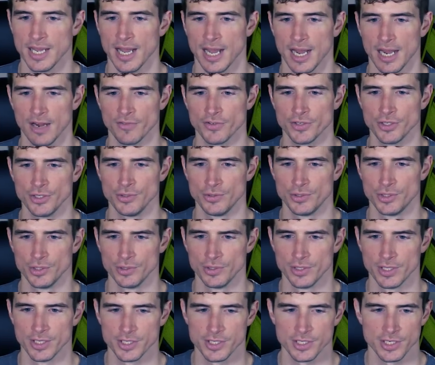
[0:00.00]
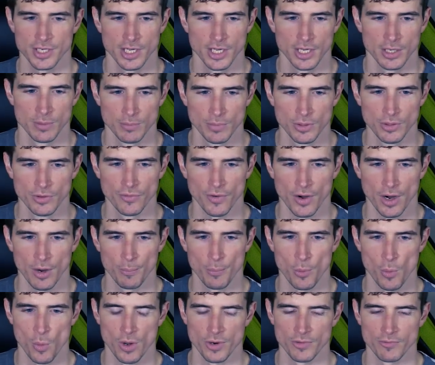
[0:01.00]
After you do this, move
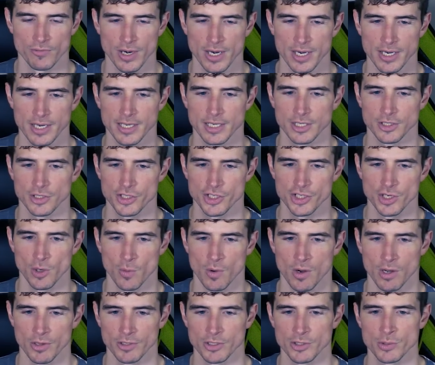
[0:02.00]
up 1 rating and so on.